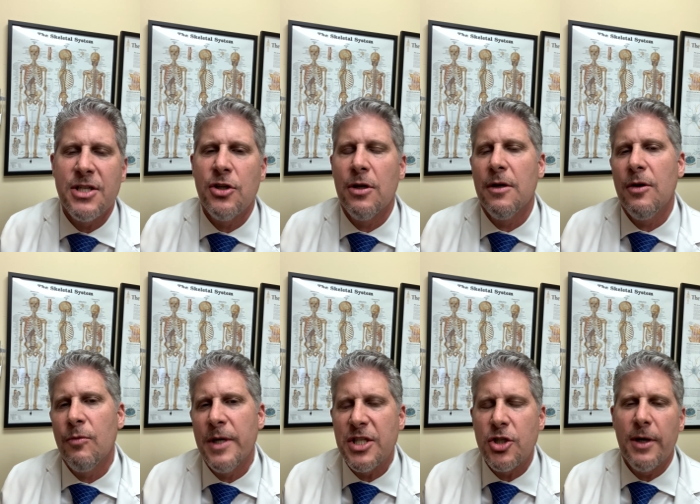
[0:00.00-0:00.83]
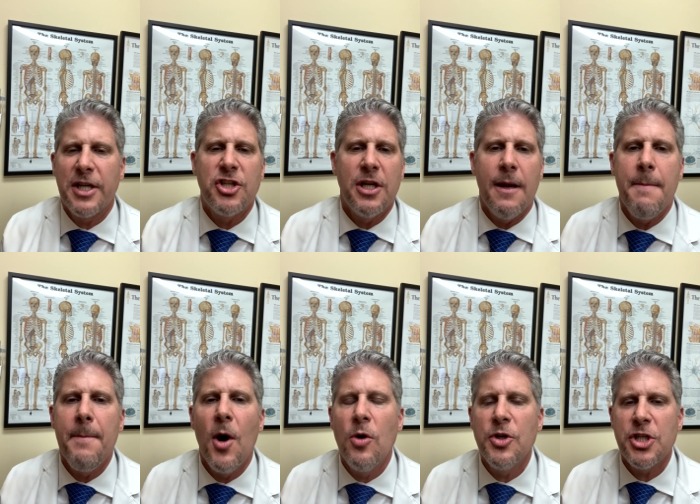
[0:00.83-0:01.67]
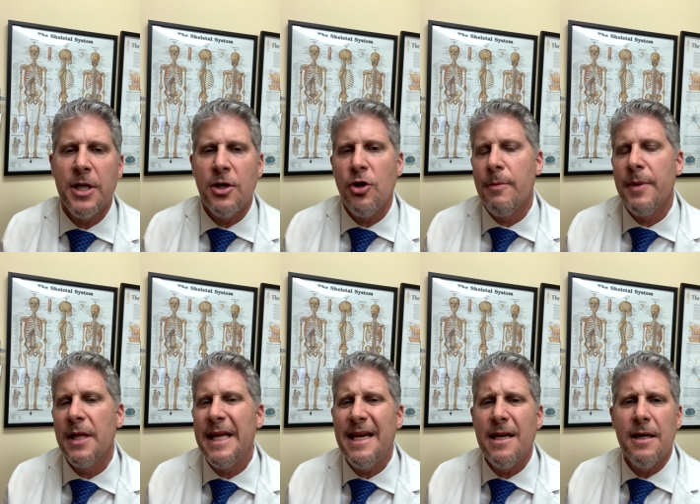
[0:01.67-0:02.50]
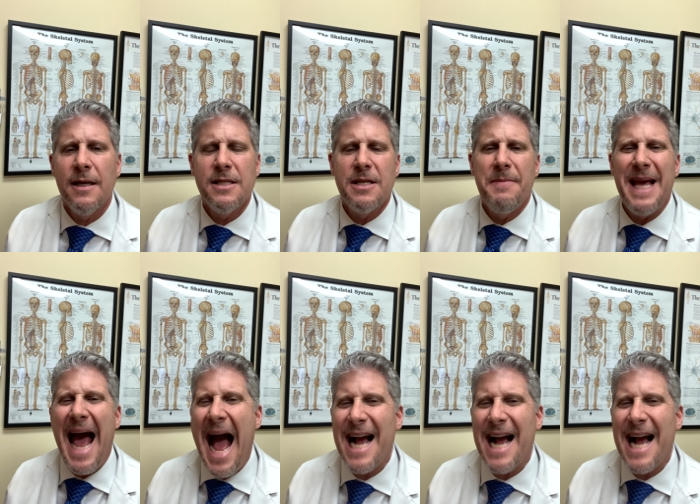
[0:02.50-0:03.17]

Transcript: Your restriction in motion, your ability to be